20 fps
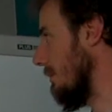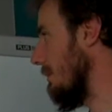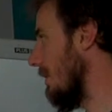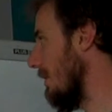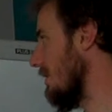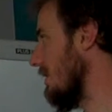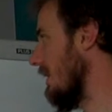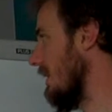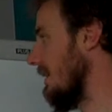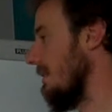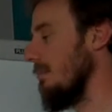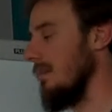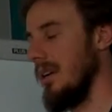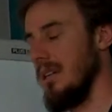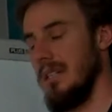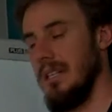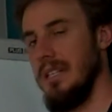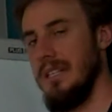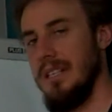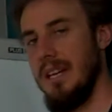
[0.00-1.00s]
but mostly
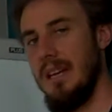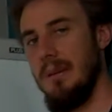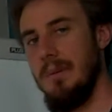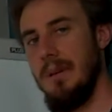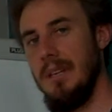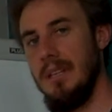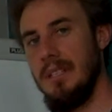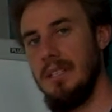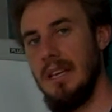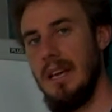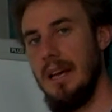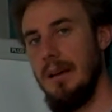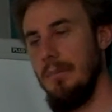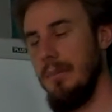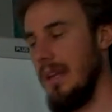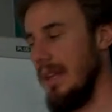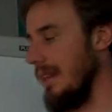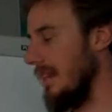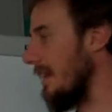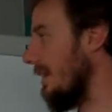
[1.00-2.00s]
JPEGs,
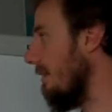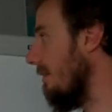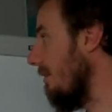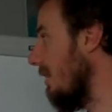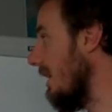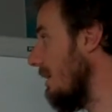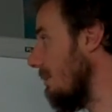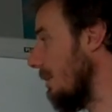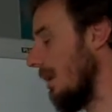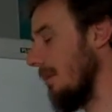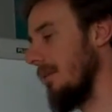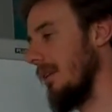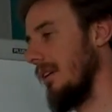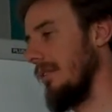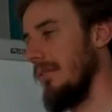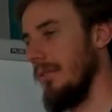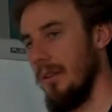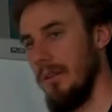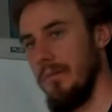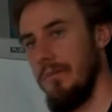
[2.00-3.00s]
and they're really
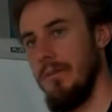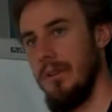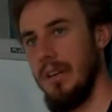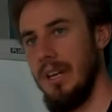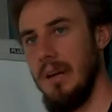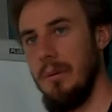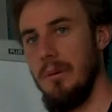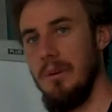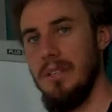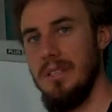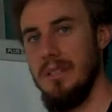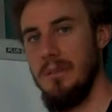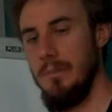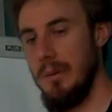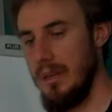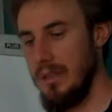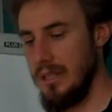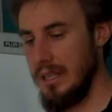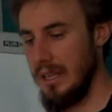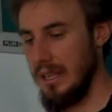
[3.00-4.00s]
popular for a couple of reasons.
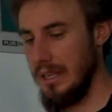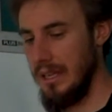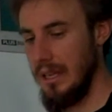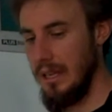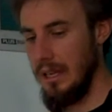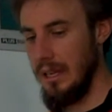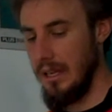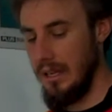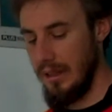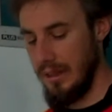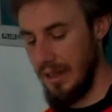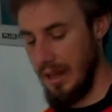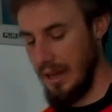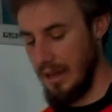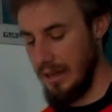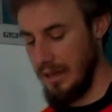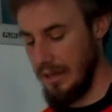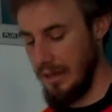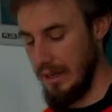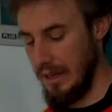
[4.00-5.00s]
Mostly
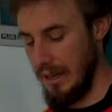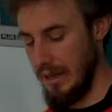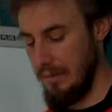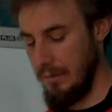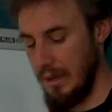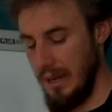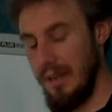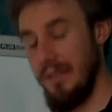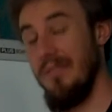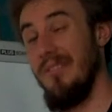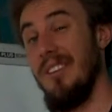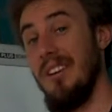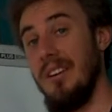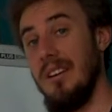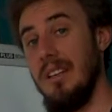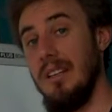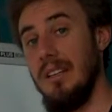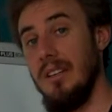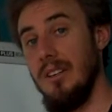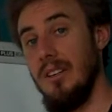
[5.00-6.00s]
they are
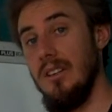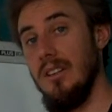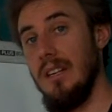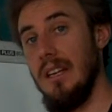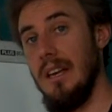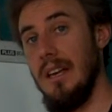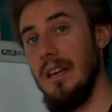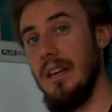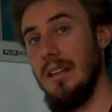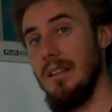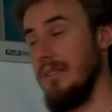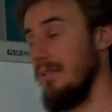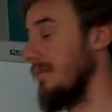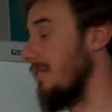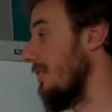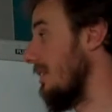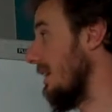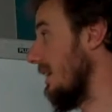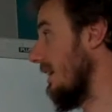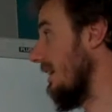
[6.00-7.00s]
very good. It's a
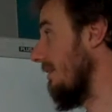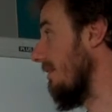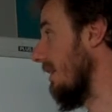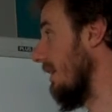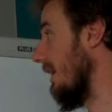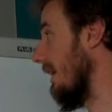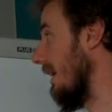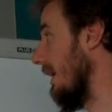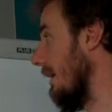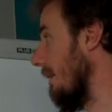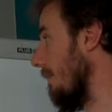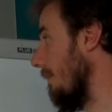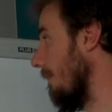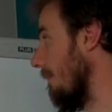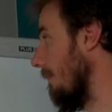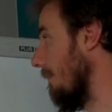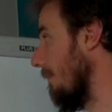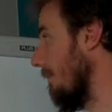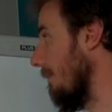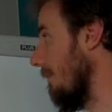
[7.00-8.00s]
very clever
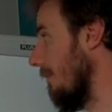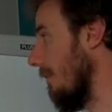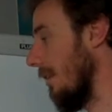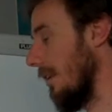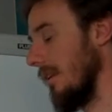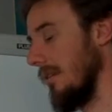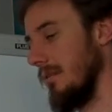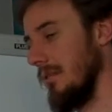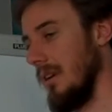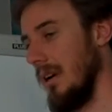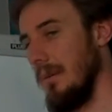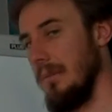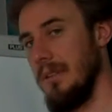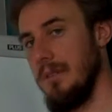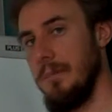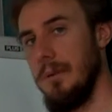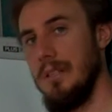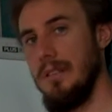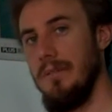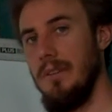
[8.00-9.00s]
file type
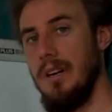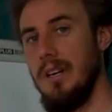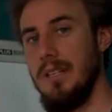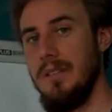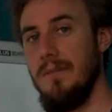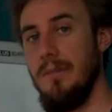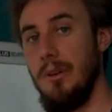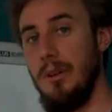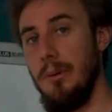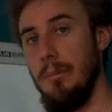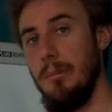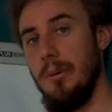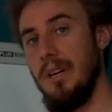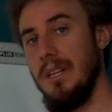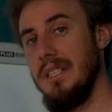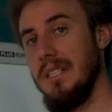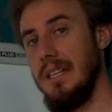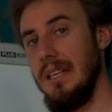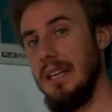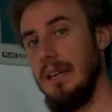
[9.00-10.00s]
that's been devised for
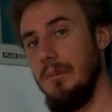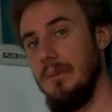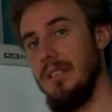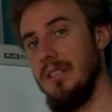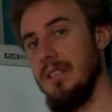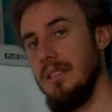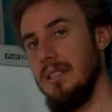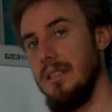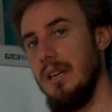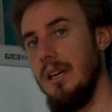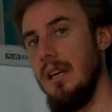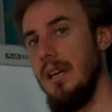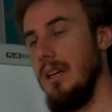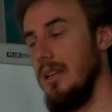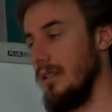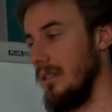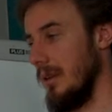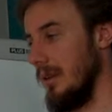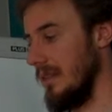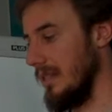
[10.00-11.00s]
compressing images.
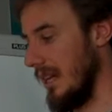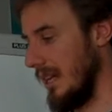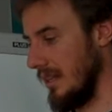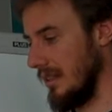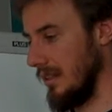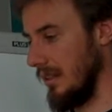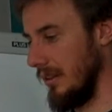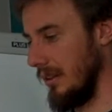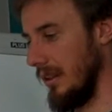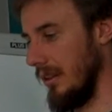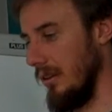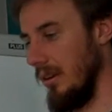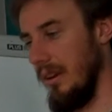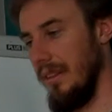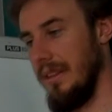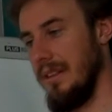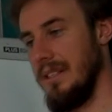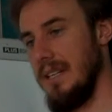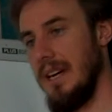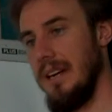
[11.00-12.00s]
So it takes a look at all
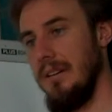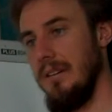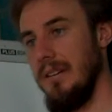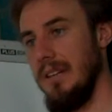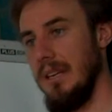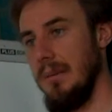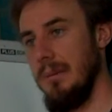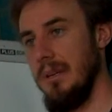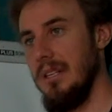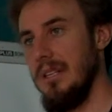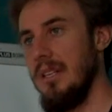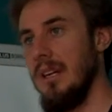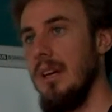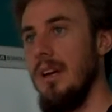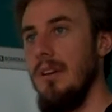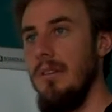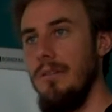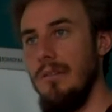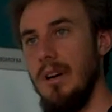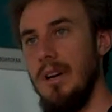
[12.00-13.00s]
of the data in the image,
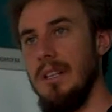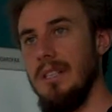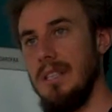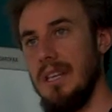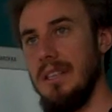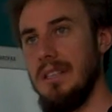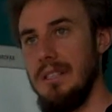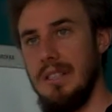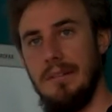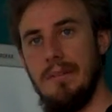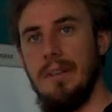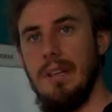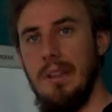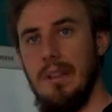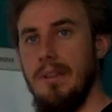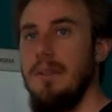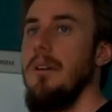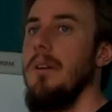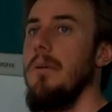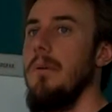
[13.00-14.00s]
finds out the stuff it can
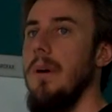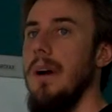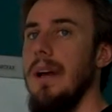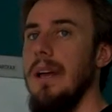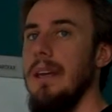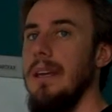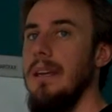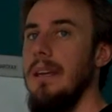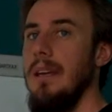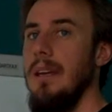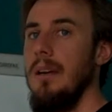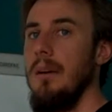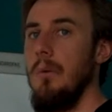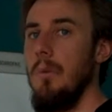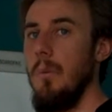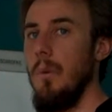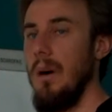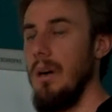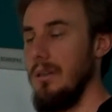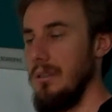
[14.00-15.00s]
throw away
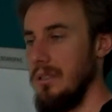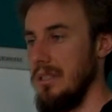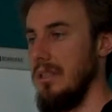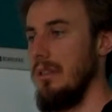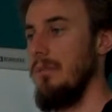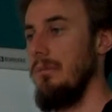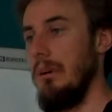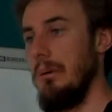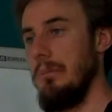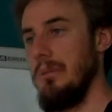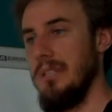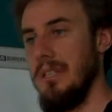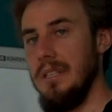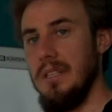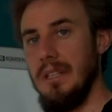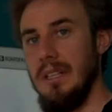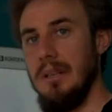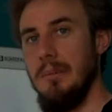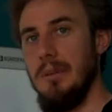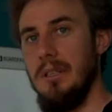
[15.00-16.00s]
while still
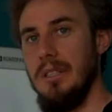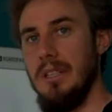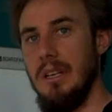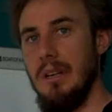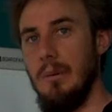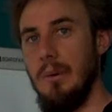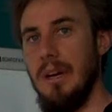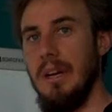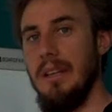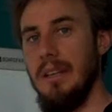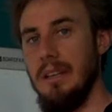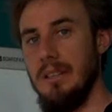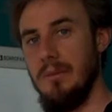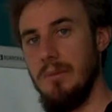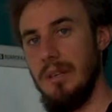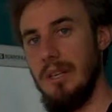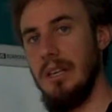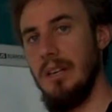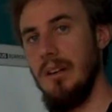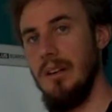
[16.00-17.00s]
representing the image in a way that's
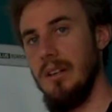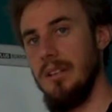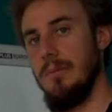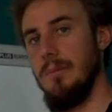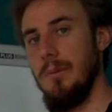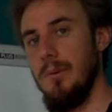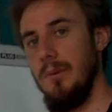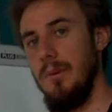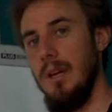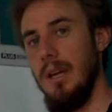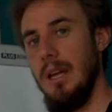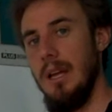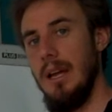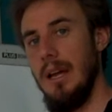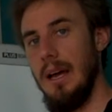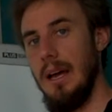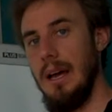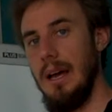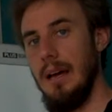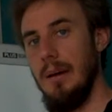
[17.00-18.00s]
recognisable
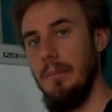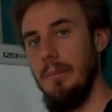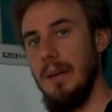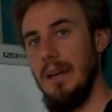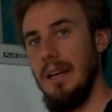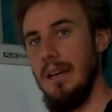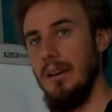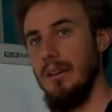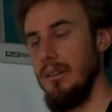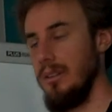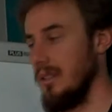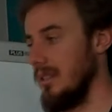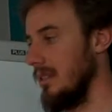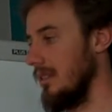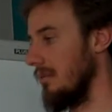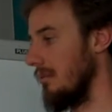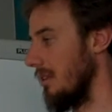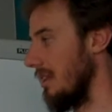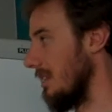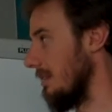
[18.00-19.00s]
and
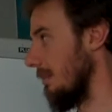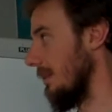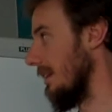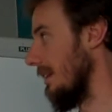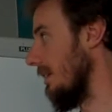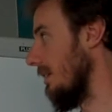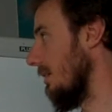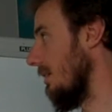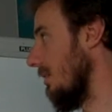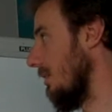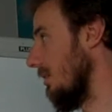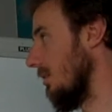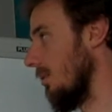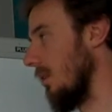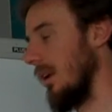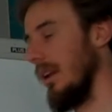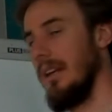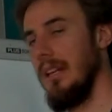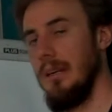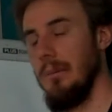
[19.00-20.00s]
looks reasonably good
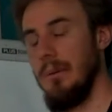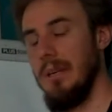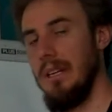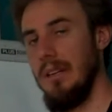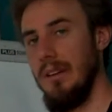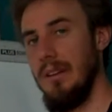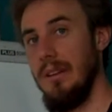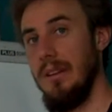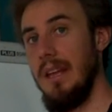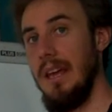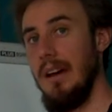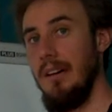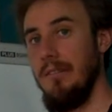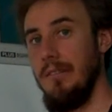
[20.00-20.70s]
quality depending on how